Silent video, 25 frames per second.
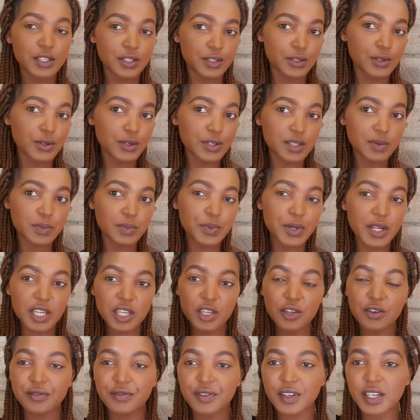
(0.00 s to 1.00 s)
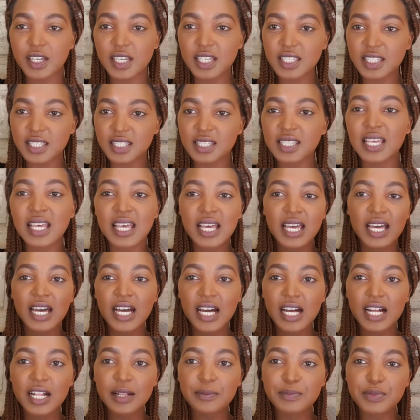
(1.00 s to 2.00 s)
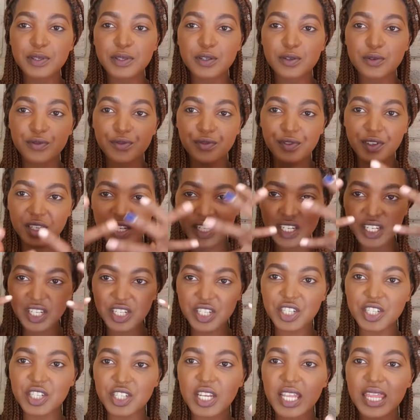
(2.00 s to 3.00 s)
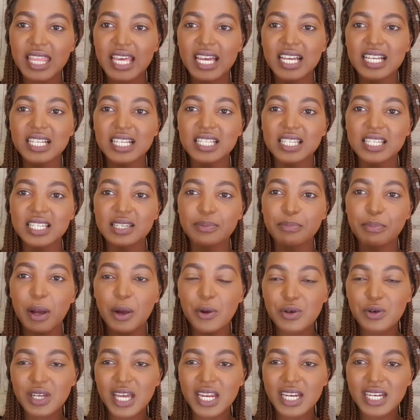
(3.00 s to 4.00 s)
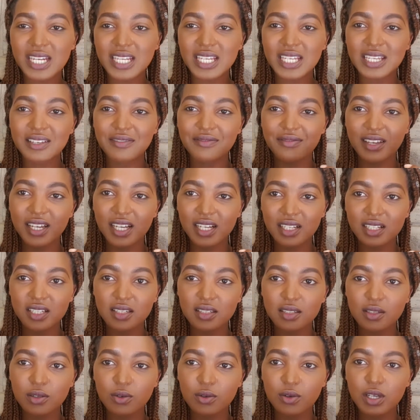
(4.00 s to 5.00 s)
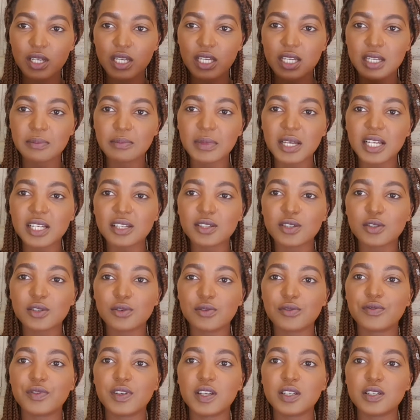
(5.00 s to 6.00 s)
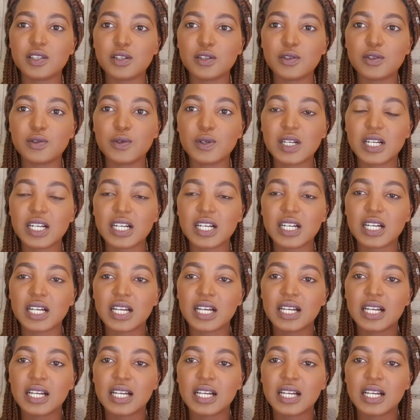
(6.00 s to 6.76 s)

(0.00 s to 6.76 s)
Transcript: So spraying your face helps to finish that powdery effect, so it makes your face look,